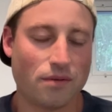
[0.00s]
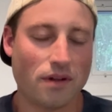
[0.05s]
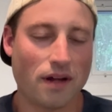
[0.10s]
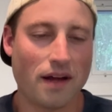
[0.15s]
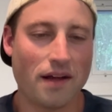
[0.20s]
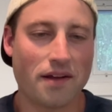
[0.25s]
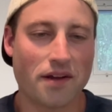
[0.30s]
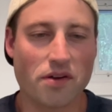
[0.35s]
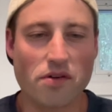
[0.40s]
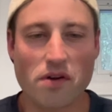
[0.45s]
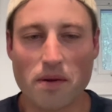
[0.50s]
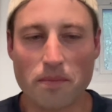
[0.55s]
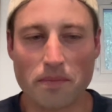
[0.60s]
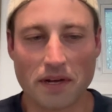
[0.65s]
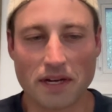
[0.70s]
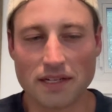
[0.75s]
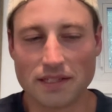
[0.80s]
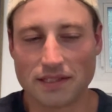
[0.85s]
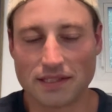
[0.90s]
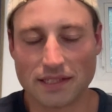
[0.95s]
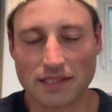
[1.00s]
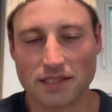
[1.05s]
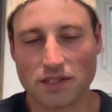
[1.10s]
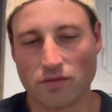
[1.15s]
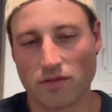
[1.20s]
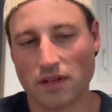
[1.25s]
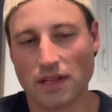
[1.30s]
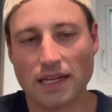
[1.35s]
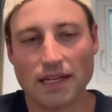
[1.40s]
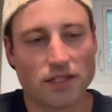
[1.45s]
Well, I agree, because it's a
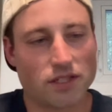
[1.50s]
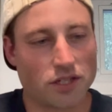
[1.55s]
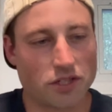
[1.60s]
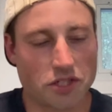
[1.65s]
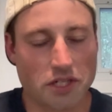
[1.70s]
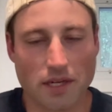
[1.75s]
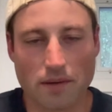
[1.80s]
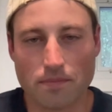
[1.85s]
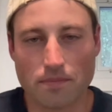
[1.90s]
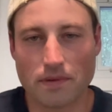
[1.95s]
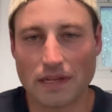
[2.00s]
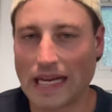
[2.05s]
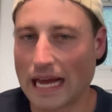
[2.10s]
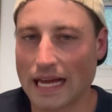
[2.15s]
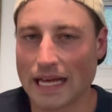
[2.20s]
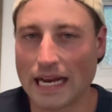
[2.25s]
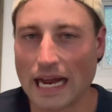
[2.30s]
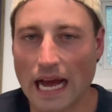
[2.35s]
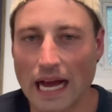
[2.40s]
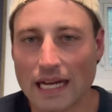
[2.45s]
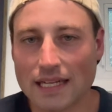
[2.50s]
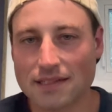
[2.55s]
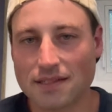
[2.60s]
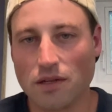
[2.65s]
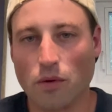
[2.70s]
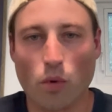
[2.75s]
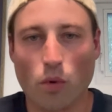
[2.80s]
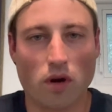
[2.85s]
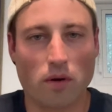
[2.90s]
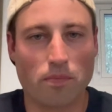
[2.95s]
relationship. It, it has
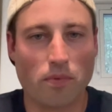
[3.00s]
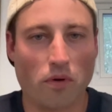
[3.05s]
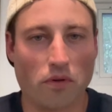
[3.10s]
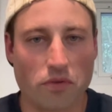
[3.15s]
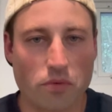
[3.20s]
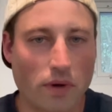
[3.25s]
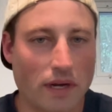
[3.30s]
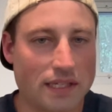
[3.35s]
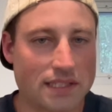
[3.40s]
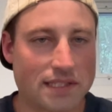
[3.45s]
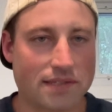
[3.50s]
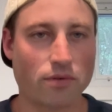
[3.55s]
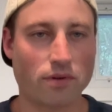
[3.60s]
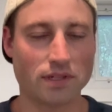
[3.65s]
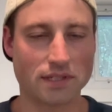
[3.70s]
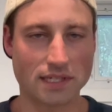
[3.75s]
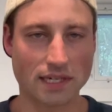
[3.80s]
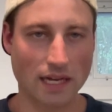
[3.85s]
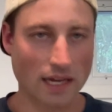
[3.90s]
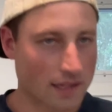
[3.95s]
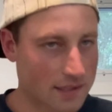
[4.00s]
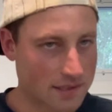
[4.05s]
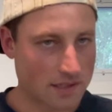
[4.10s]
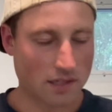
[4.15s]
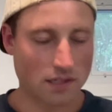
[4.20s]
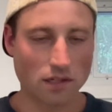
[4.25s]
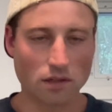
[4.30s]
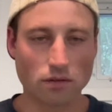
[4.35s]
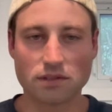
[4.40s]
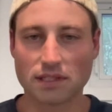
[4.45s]
to work both ways for it to get to
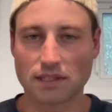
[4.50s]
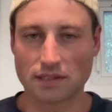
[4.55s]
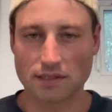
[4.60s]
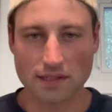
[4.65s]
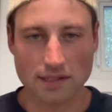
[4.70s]
closing